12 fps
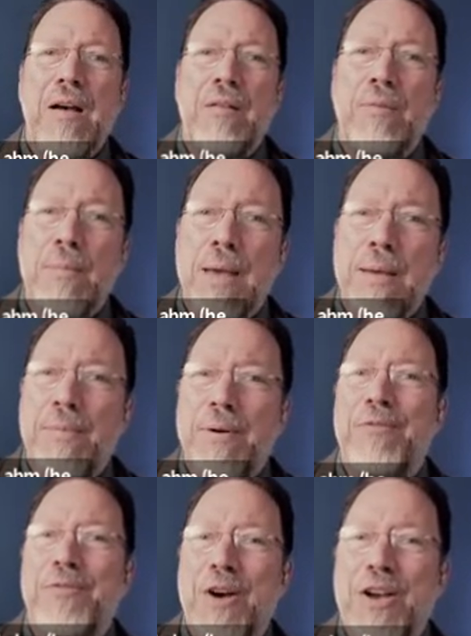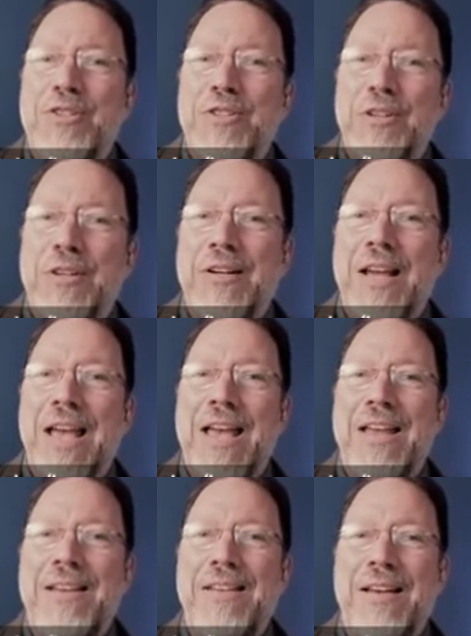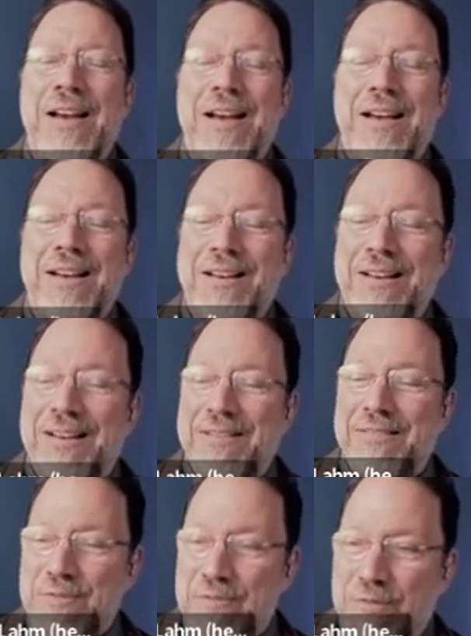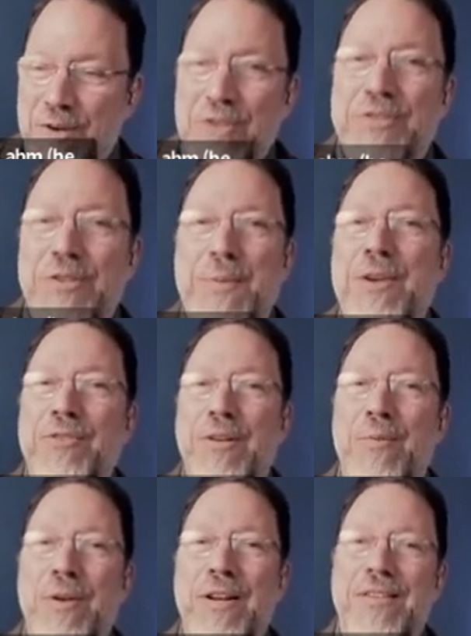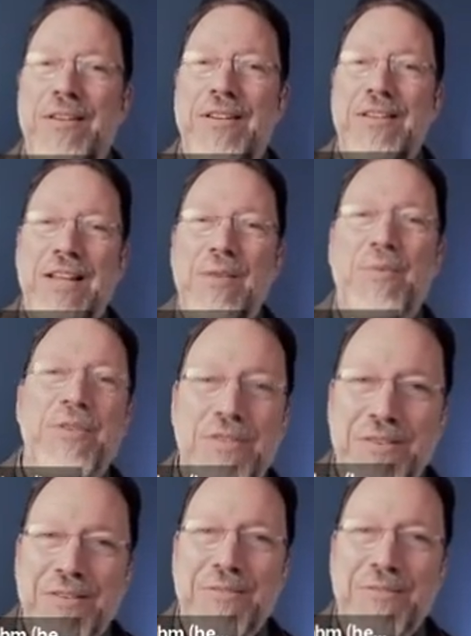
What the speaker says: Remember, Foster especially wanted to distinguish